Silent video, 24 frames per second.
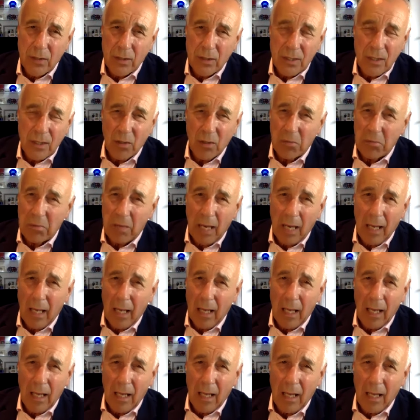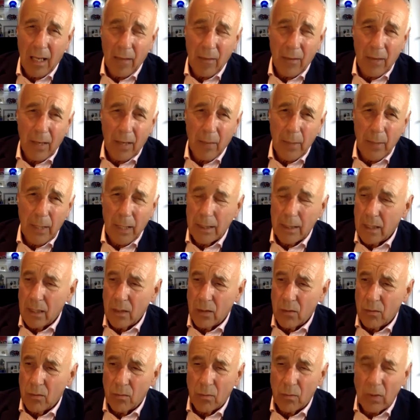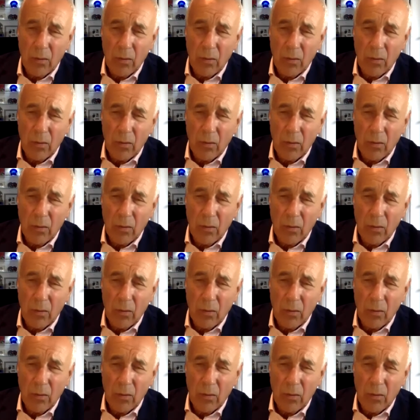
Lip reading: So, I mean, I don't know,